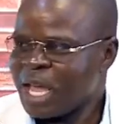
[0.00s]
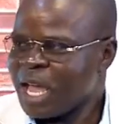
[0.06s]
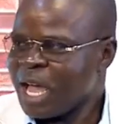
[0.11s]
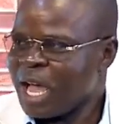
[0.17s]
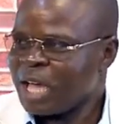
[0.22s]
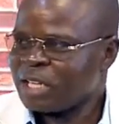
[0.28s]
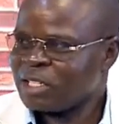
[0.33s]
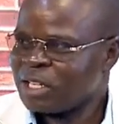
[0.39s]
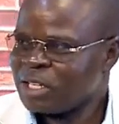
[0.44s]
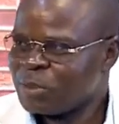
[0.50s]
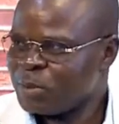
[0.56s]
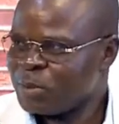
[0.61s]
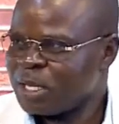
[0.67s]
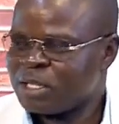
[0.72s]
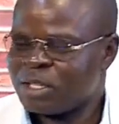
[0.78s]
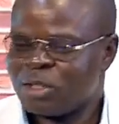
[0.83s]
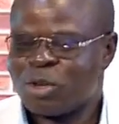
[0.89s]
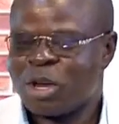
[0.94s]

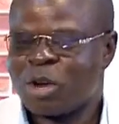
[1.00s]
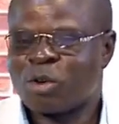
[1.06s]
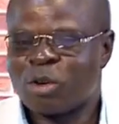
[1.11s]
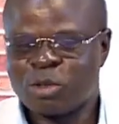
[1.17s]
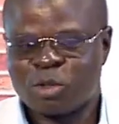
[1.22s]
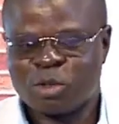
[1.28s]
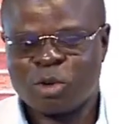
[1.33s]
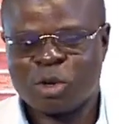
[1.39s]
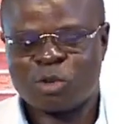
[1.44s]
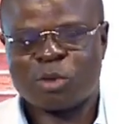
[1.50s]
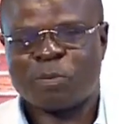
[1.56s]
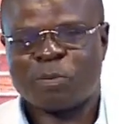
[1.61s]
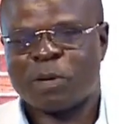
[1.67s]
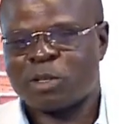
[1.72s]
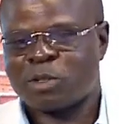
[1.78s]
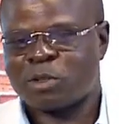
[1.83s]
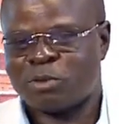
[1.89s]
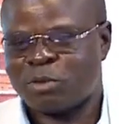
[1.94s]
Assessment. You are going to go to a
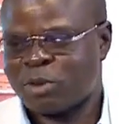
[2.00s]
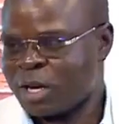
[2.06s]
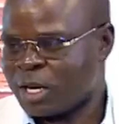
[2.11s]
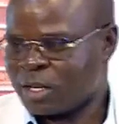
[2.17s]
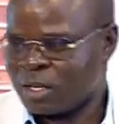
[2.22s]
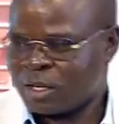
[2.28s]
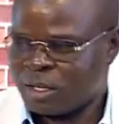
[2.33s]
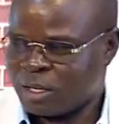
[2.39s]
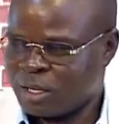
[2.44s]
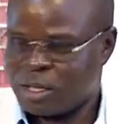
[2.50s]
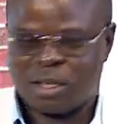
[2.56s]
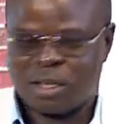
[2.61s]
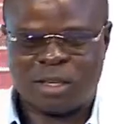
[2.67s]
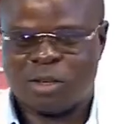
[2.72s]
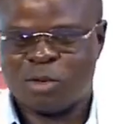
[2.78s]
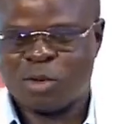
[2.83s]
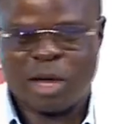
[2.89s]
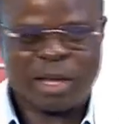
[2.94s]
place of work.
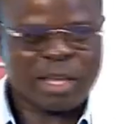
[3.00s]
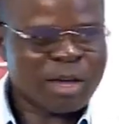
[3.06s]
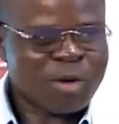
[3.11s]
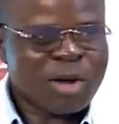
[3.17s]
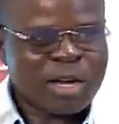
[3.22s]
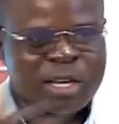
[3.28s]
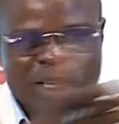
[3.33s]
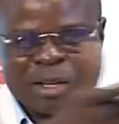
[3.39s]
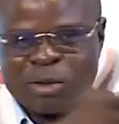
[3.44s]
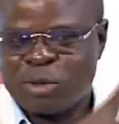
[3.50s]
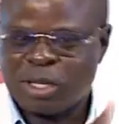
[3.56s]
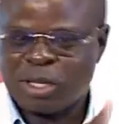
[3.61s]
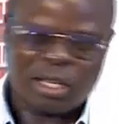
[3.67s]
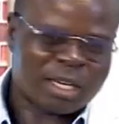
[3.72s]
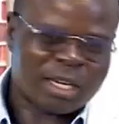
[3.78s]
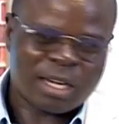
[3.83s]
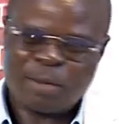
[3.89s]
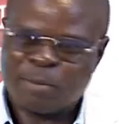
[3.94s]
You are here working with
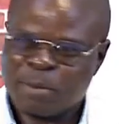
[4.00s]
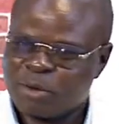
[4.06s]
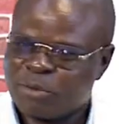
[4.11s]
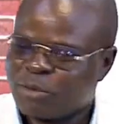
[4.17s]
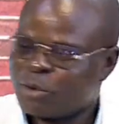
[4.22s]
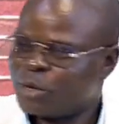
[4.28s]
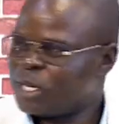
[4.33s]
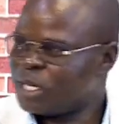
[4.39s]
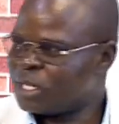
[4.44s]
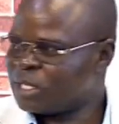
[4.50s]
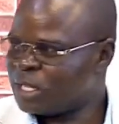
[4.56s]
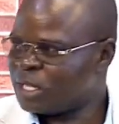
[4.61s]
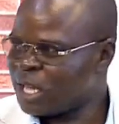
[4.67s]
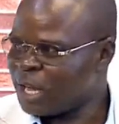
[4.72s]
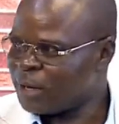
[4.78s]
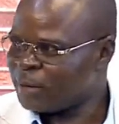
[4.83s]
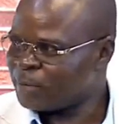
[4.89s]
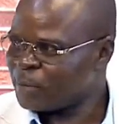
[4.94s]
a number of colleagues
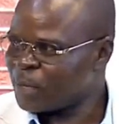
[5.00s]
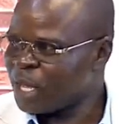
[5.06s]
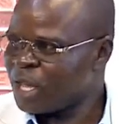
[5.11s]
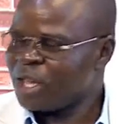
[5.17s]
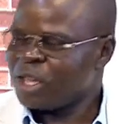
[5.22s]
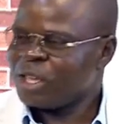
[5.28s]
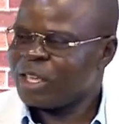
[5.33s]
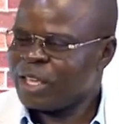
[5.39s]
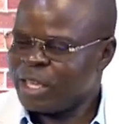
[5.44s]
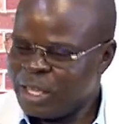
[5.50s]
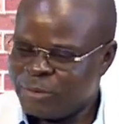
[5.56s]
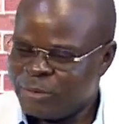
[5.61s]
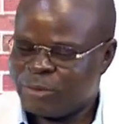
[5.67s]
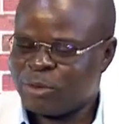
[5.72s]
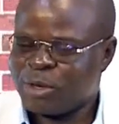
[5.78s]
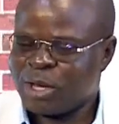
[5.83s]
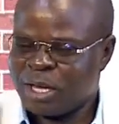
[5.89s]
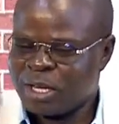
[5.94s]
here. If
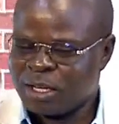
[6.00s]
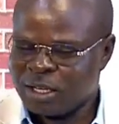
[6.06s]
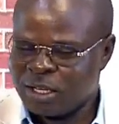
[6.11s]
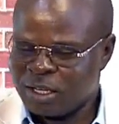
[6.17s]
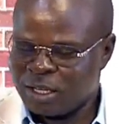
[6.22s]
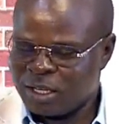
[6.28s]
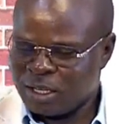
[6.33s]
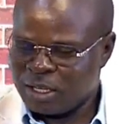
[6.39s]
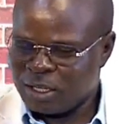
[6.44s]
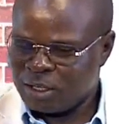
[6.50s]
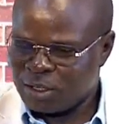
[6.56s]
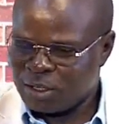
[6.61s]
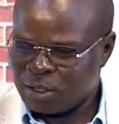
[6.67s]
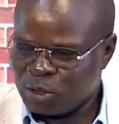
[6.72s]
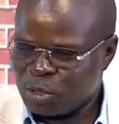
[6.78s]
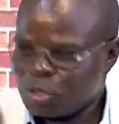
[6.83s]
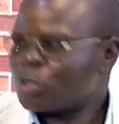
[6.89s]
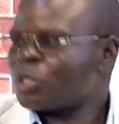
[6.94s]
your
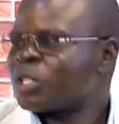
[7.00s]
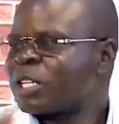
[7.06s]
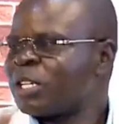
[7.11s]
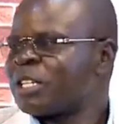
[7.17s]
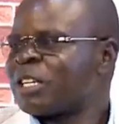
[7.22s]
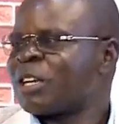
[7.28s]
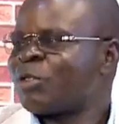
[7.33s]
social skills are